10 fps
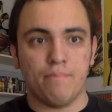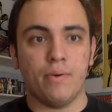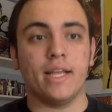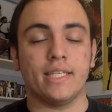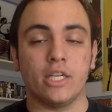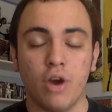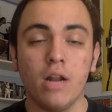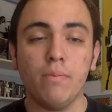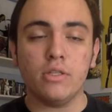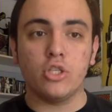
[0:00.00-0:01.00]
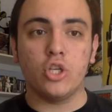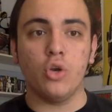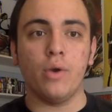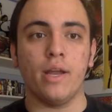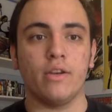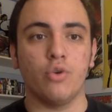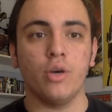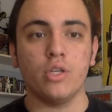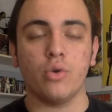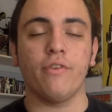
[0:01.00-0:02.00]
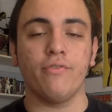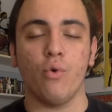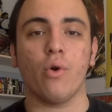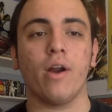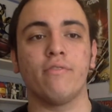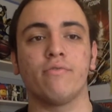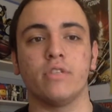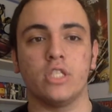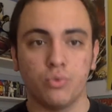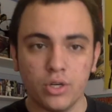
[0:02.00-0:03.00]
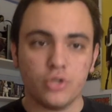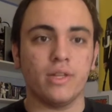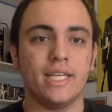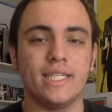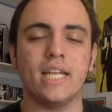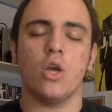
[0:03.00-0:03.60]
But yes, Incredibles 2 and Toy Story 4 have switched release dates.